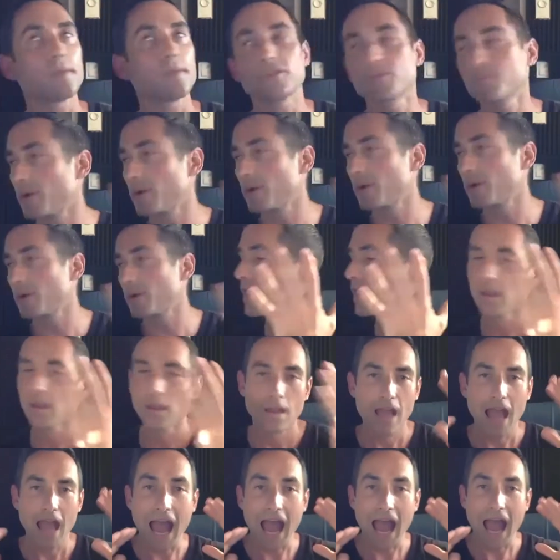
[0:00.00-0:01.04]
this, but
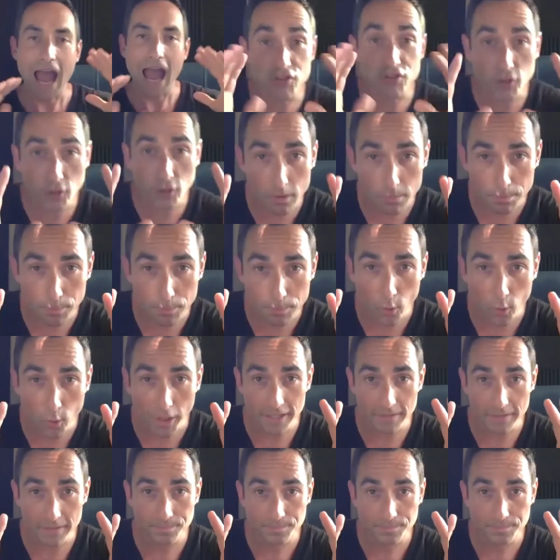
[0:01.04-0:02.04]
at a certain point,